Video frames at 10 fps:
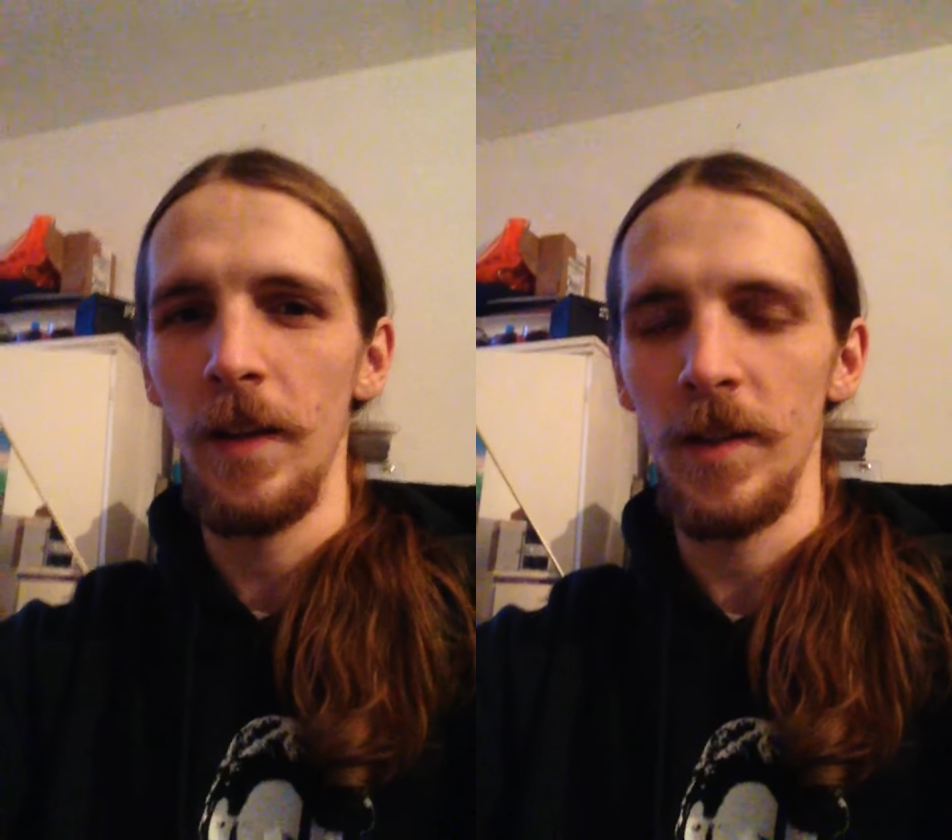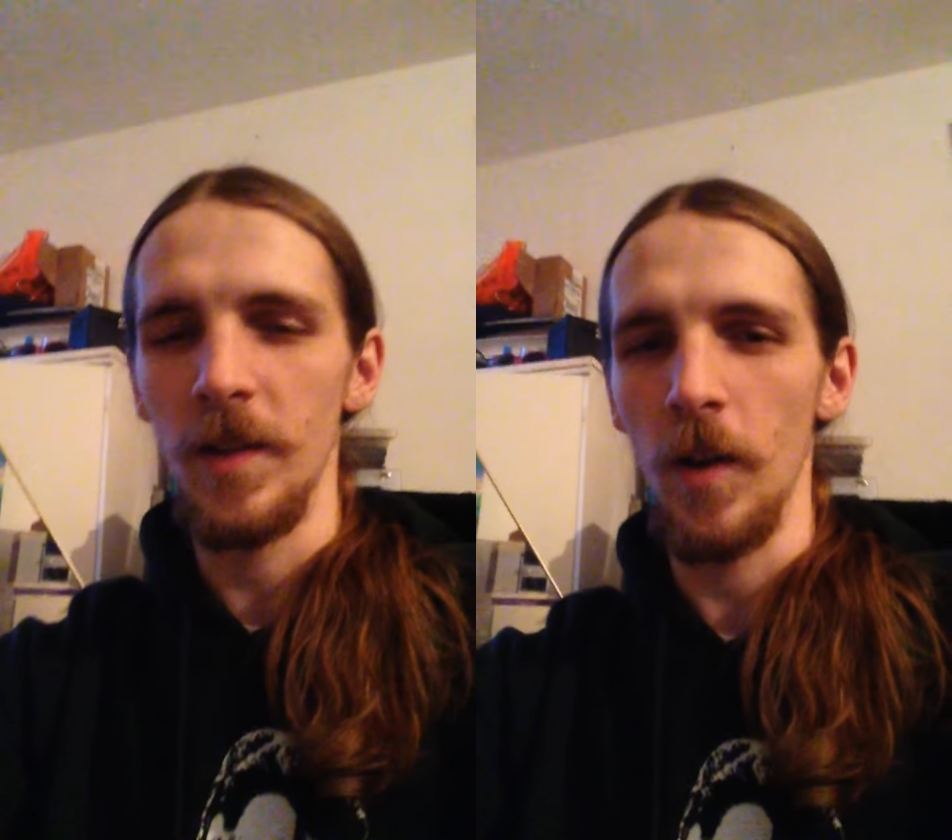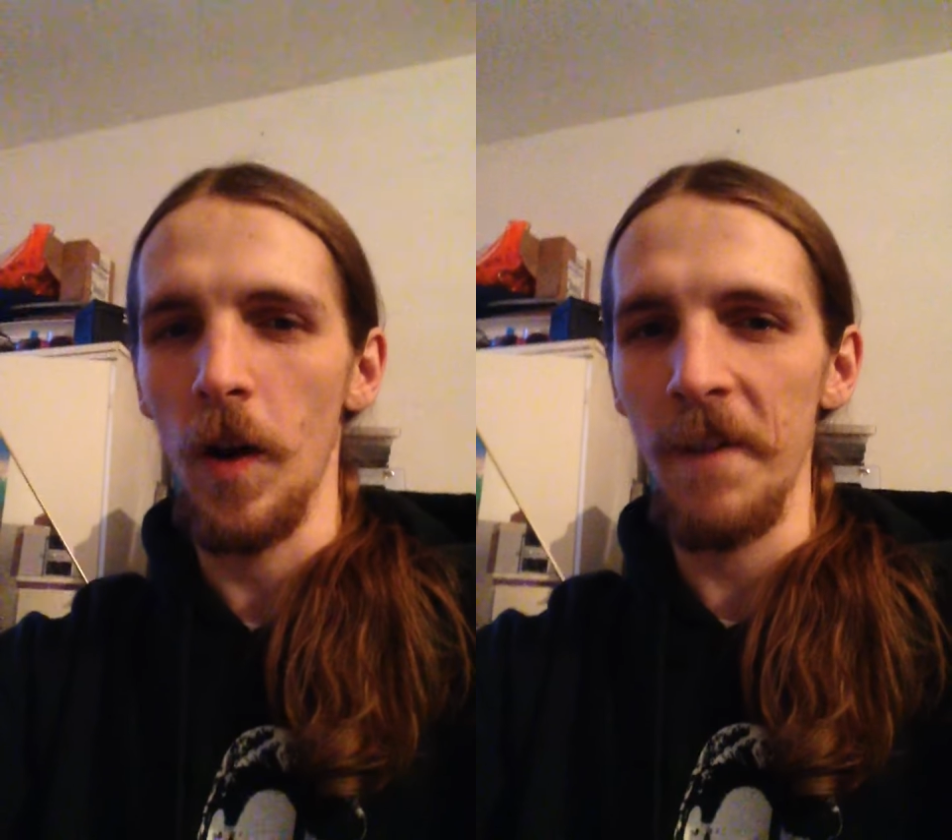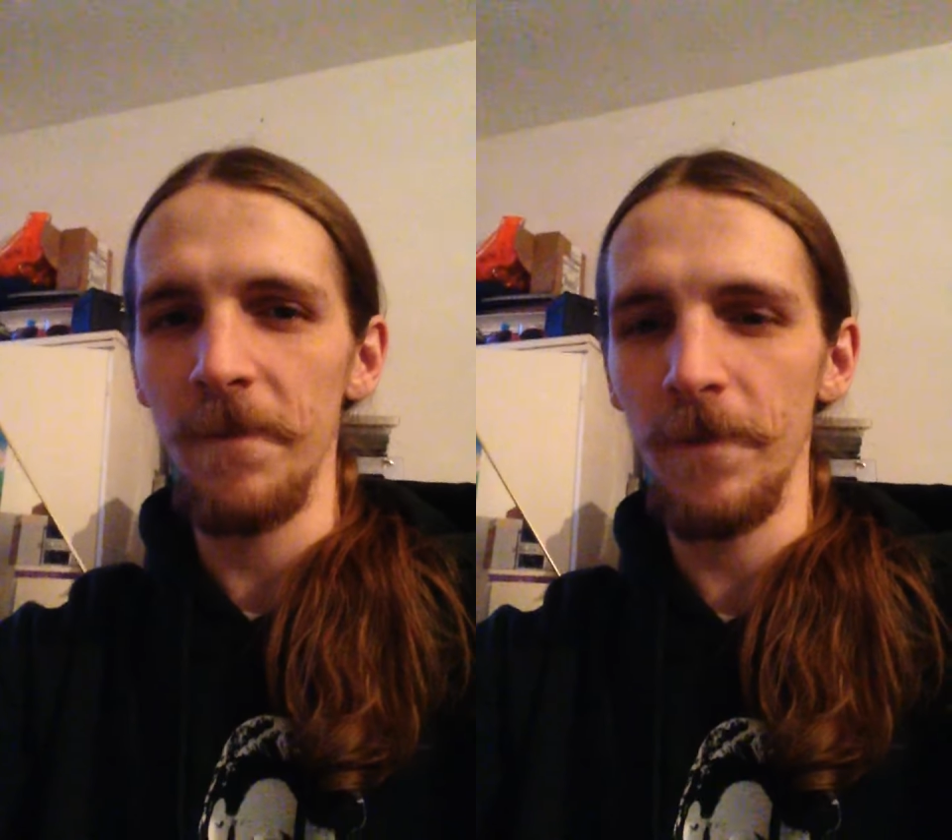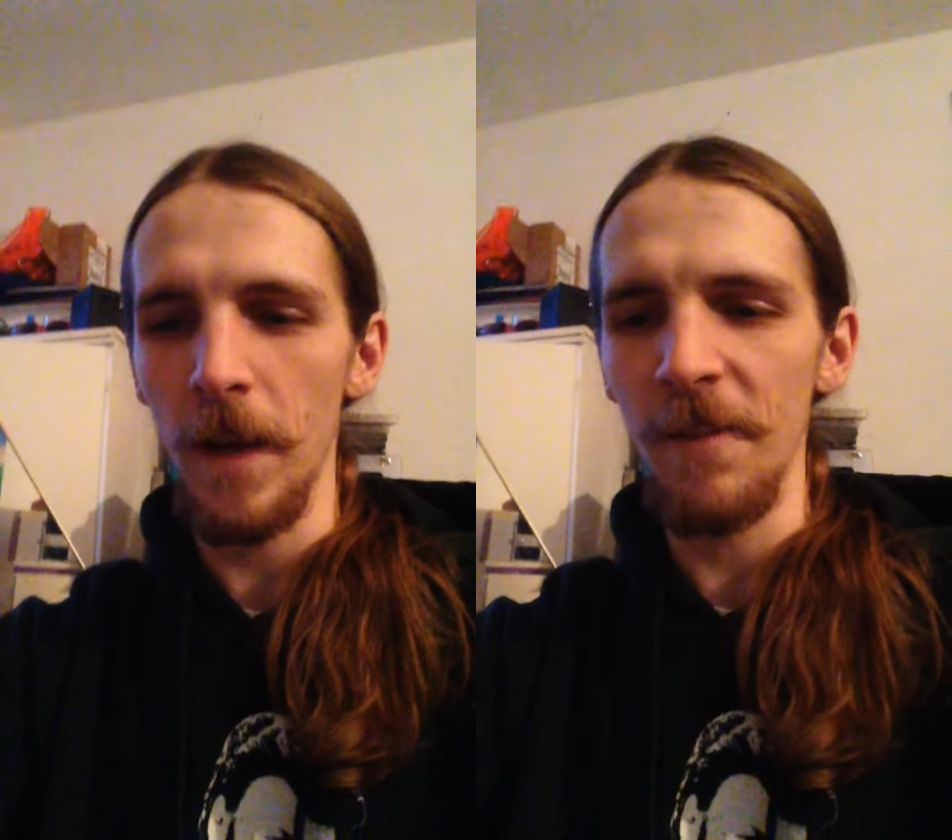So
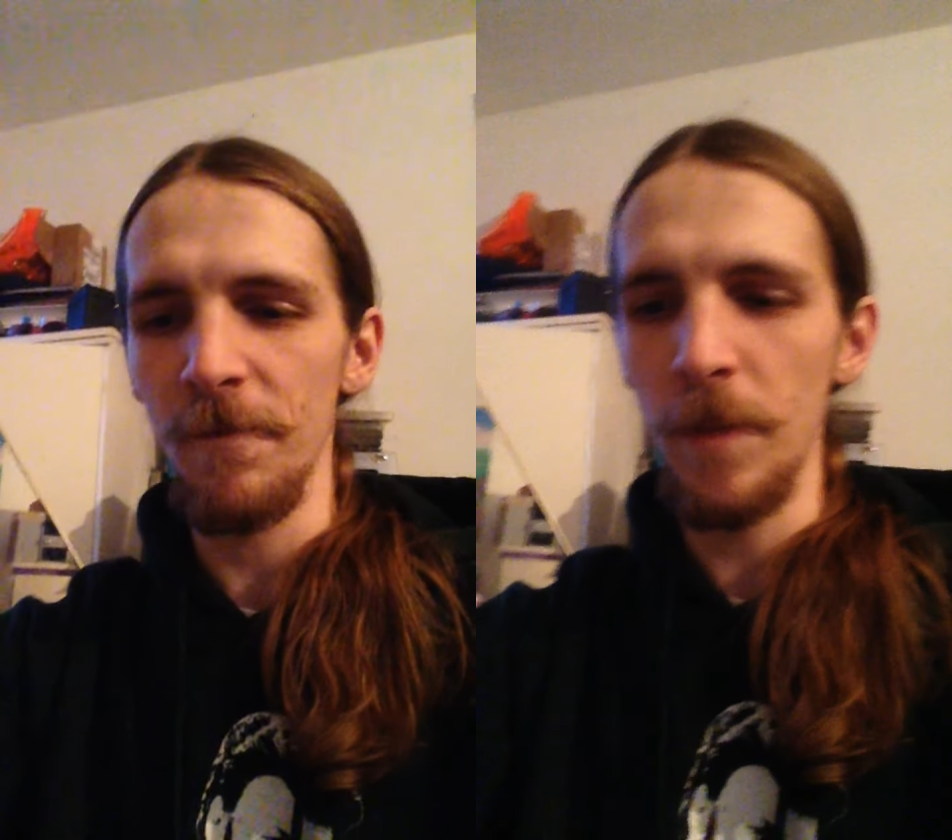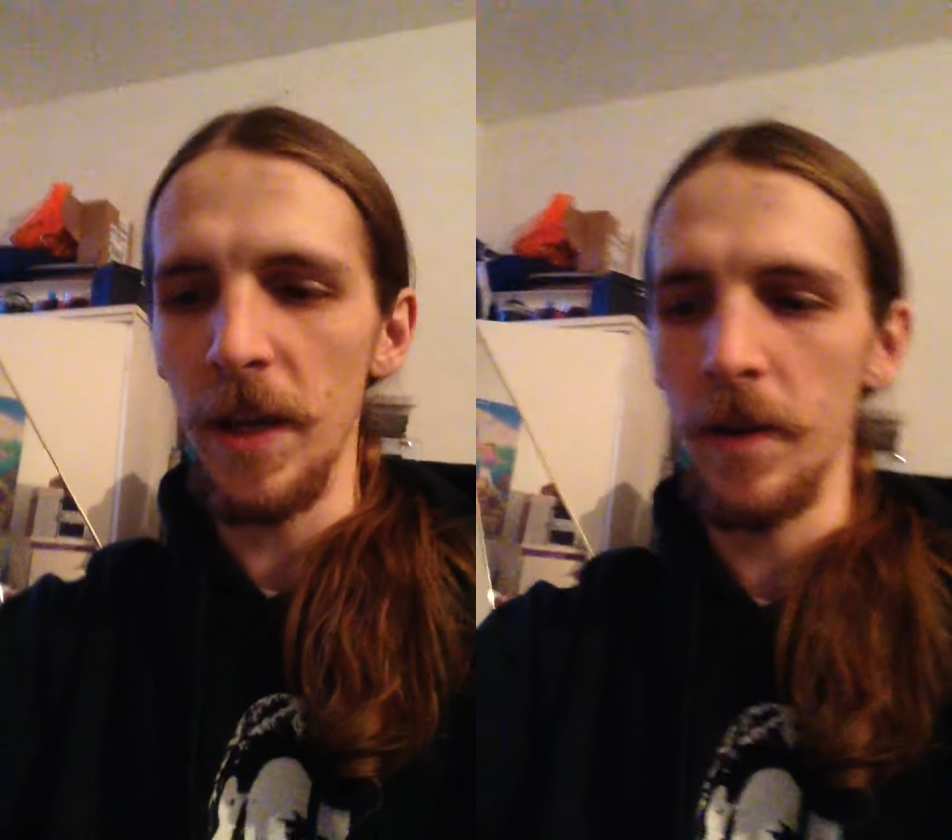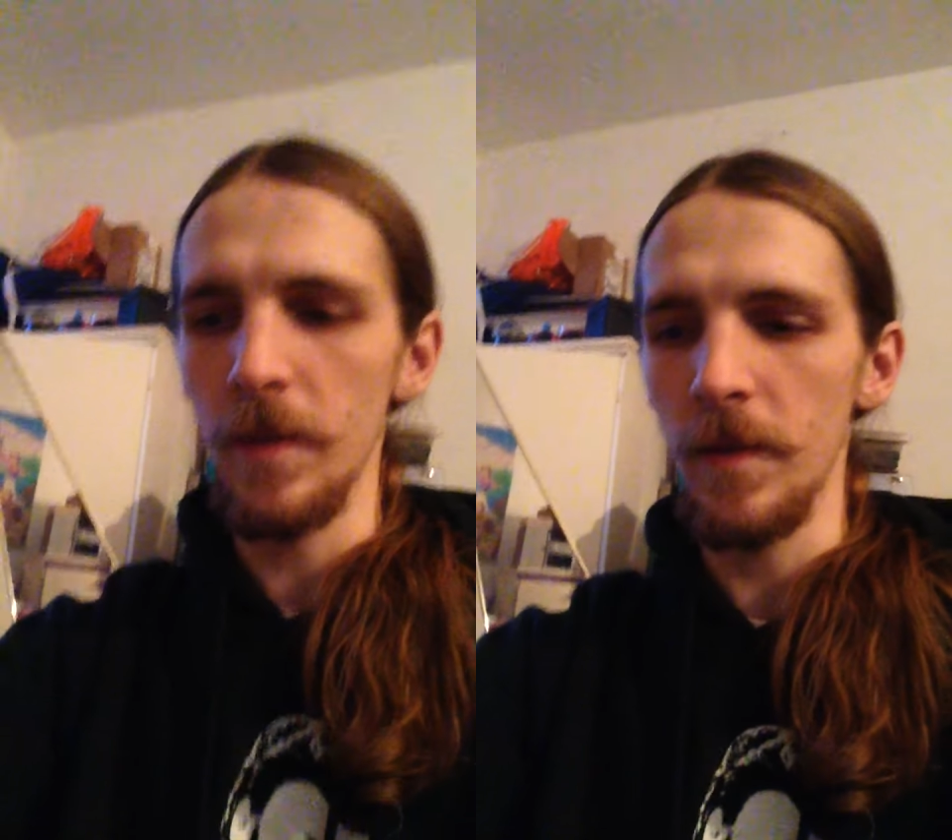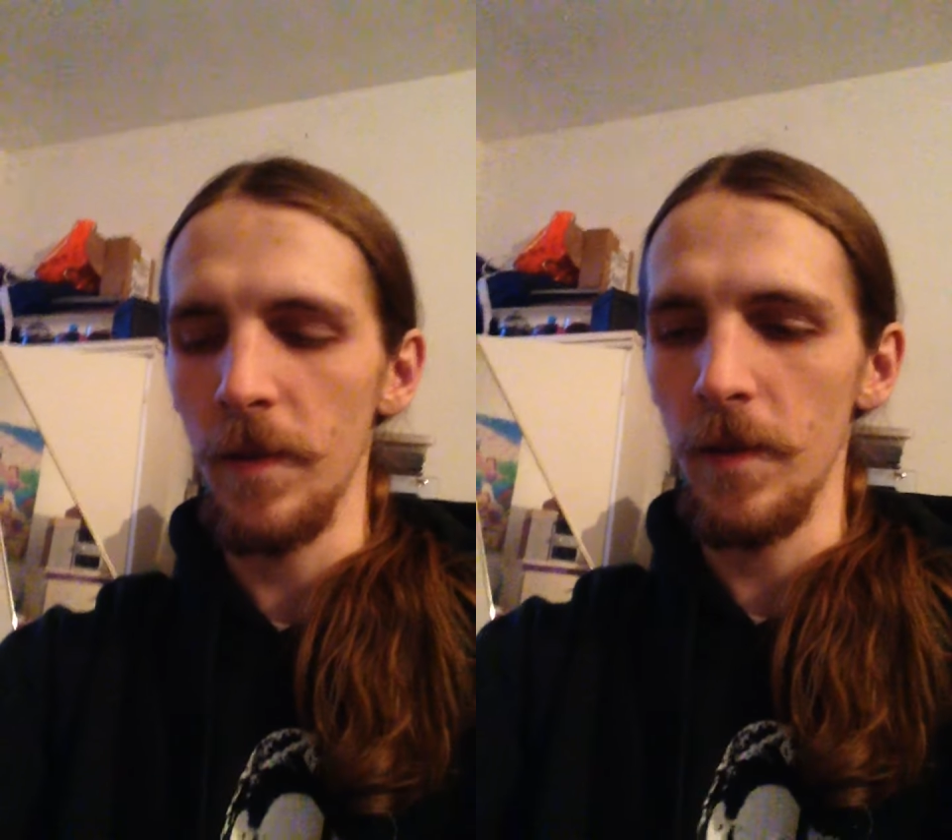I've been